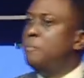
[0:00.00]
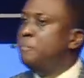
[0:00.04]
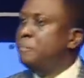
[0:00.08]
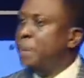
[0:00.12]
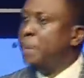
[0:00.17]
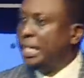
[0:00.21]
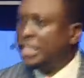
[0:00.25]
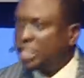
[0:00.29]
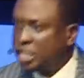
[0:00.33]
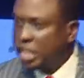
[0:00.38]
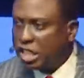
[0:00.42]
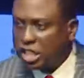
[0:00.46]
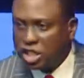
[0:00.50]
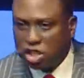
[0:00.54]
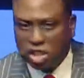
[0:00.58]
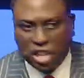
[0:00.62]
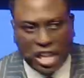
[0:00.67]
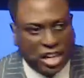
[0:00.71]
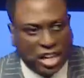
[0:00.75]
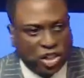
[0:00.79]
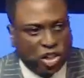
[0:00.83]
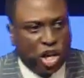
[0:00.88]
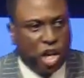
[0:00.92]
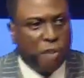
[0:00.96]
business
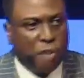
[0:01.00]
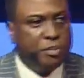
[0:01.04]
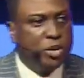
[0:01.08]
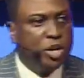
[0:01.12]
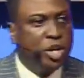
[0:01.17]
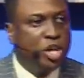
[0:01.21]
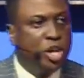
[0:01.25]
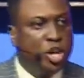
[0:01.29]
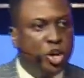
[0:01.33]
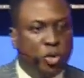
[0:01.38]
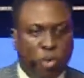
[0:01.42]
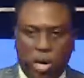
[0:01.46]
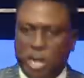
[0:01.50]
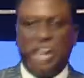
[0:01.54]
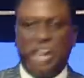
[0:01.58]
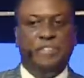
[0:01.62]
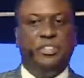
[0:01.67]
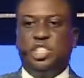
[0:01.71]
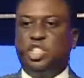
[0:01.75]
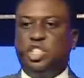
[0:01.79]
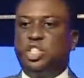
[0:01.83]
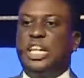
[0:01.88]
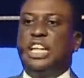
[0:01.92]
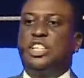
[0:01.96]
startup, whatever
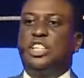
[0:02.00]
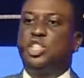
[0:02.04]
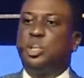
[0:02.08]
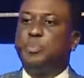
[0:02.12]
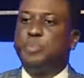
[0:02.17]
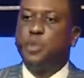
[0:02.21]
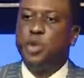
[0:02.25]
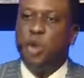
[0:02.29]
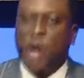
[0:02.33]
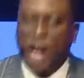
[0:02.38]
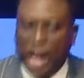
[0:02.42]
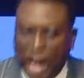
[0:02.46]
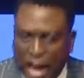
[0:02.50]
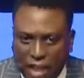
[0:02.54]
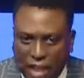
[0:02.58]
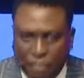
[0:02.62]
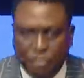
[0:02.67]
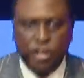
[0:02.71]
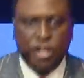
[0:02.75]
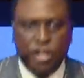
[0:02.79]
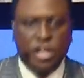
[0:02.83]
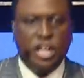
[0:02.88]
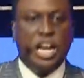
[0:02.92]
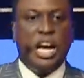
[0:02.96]
startup you have,
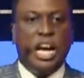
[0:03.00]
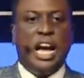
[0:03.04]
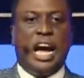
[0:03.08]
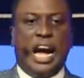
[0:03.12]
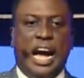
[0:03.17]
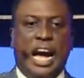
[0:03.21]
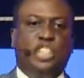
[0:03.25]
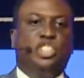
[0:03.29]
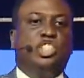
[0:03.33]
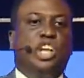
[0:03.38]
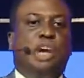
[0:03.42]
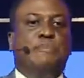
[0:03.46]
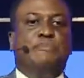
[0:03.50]
as you're